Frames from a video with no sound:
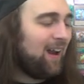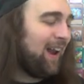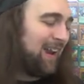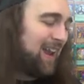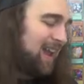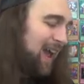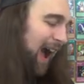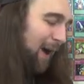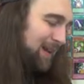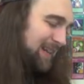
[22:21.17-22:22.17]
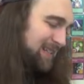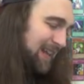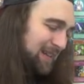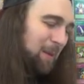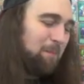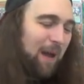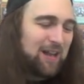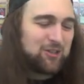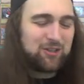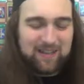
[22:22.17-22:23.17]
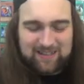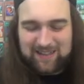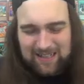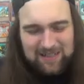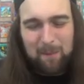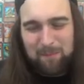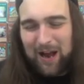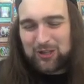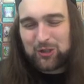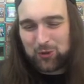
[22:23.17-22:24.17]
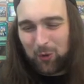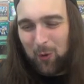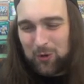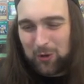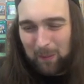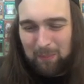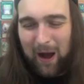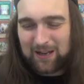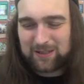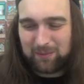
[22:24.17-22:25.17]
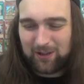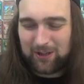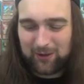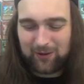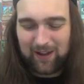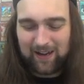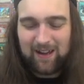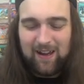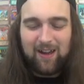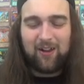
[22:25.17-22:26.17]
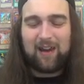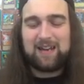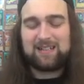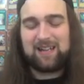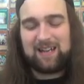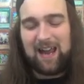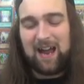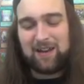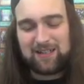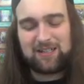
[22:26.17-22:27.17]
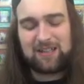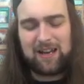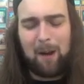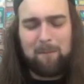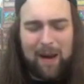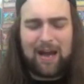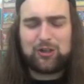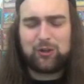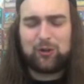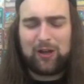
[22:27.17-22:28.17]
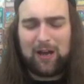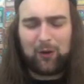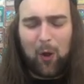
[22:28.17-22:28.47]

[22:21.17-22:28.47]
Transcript: I mean, it's like the best, that's the best troll you could possibly do. Like, okay, it's like, yeah, this is like a major, like